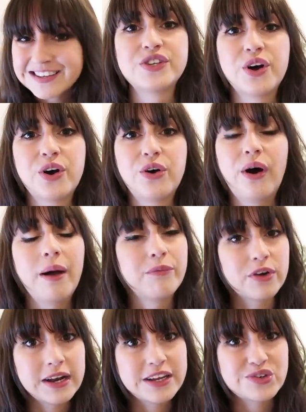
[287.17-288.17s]
So I'm
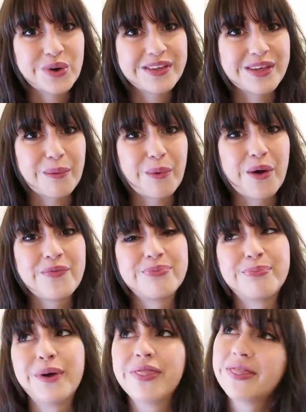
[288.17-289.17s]
really enjoying that
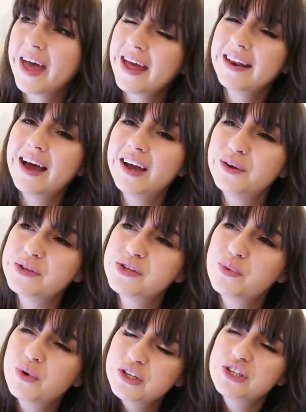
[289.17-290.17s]
one. But then I
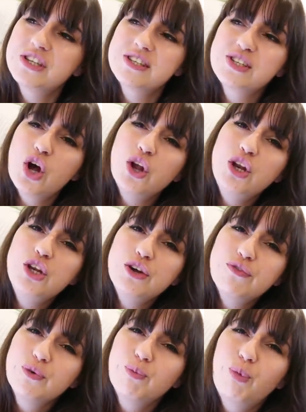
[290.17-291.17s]
also wanted to start a
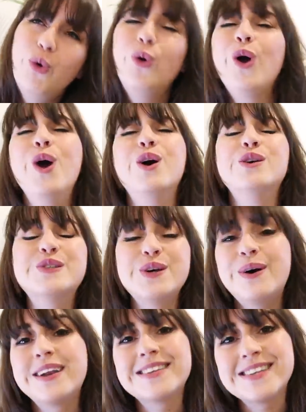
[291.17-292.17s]
different book,
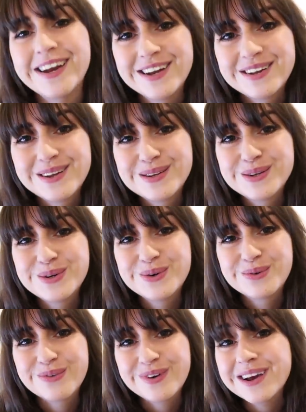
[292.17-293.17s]
so I decided
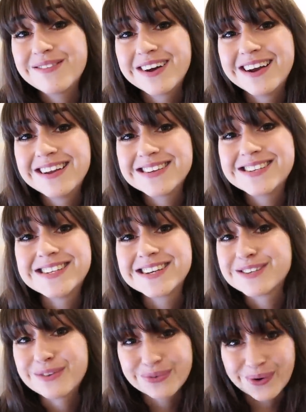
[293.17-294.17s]
to reread
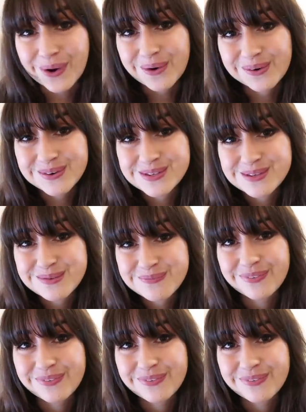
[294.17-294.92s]
Six of Crows.